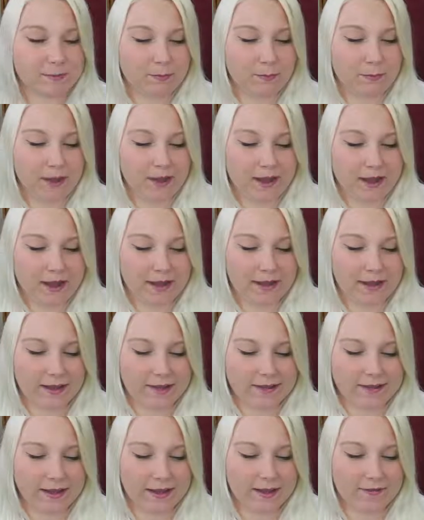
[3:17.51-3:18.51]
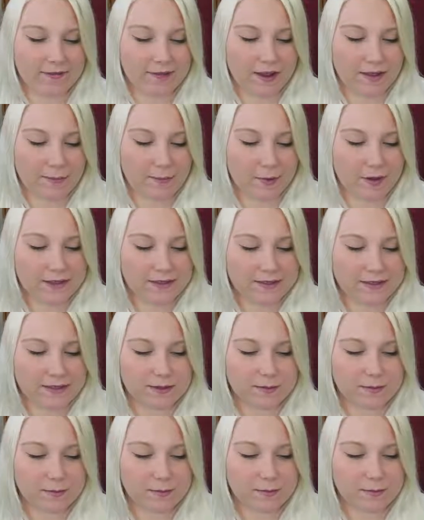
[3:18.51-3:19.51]
But I guess I press
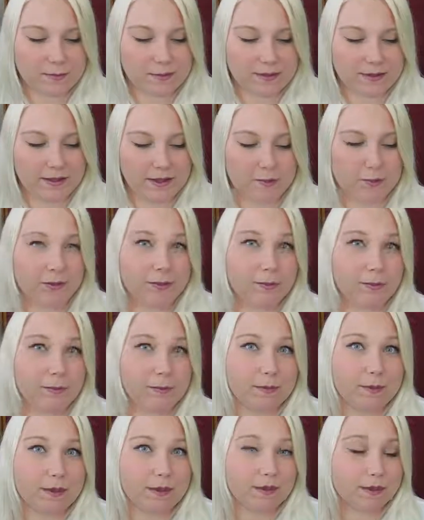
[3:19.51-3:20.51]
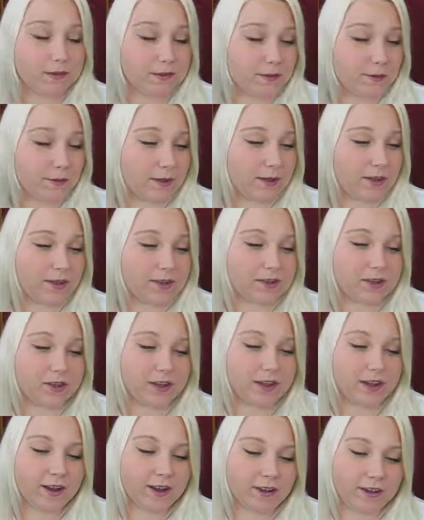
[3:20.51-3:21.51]
them, it would be like with my pinky or something, because you
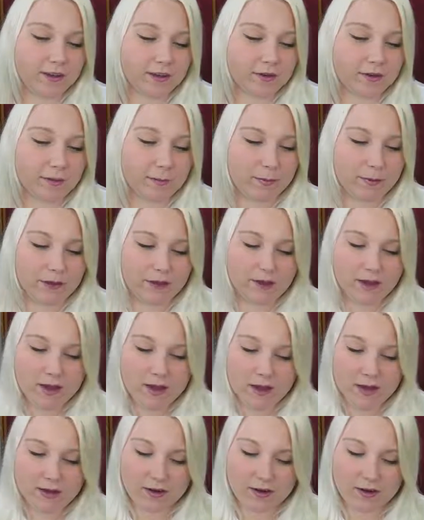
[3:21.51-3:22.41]
can kind of like grip it,